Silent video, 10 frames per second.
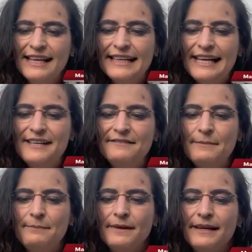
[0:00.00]
Kenne
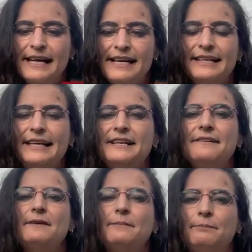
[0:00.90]

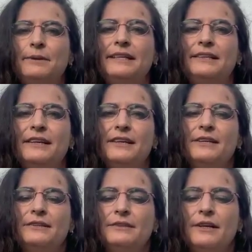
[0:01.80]
wippie.
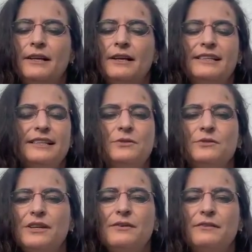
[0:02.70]
It's
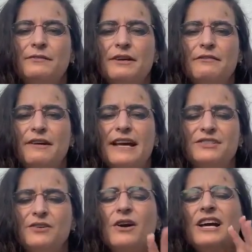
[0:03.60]
also a very fast
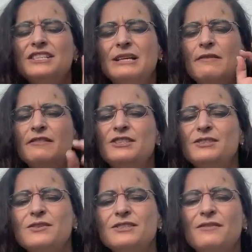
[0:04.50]
song. Some of these
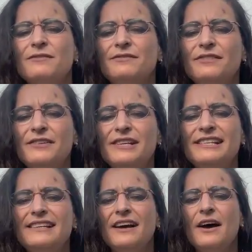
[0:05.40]
songs are
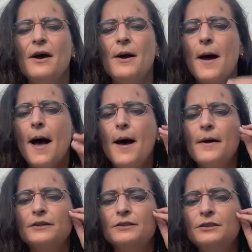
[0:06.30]
very
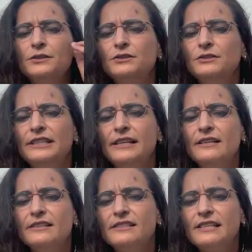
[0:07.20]
good to hear
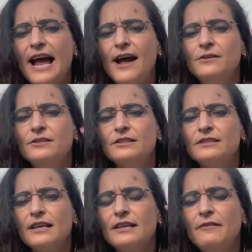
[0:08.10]
the
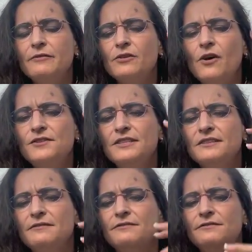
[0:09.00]
sounds. Afrikaans has
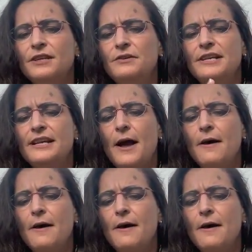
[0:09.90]
a very